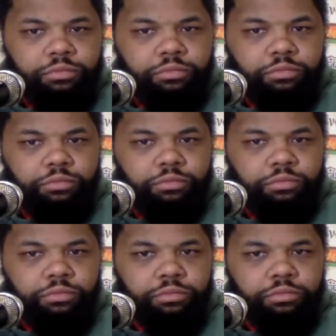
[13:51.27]

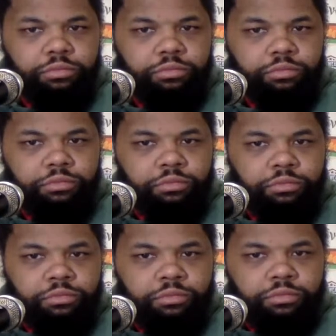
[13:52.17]

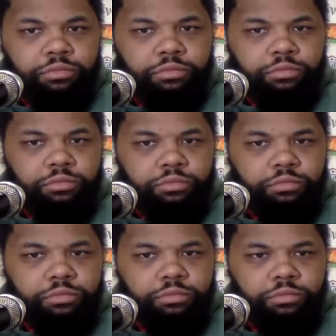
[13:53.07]

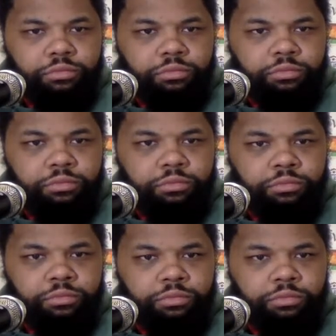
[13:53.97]

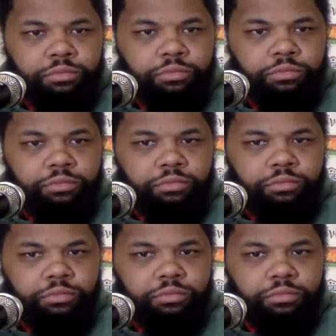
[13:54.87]

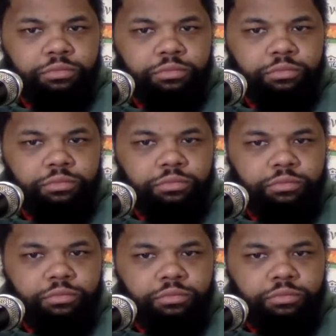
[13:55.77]

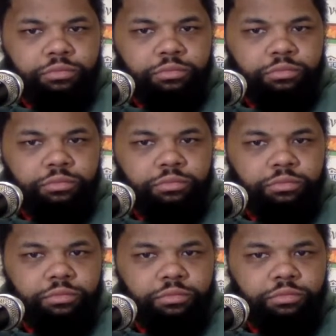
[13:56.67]

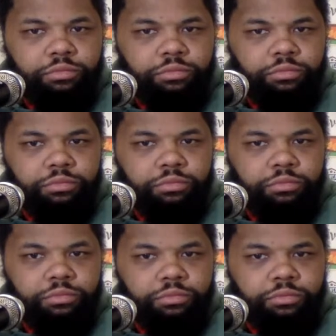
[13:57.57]

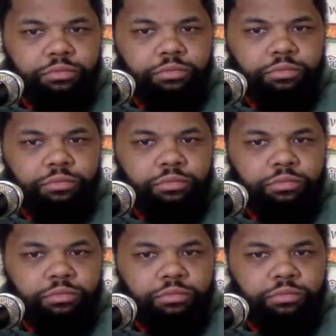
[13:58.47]
No words are spoken by the person on screen.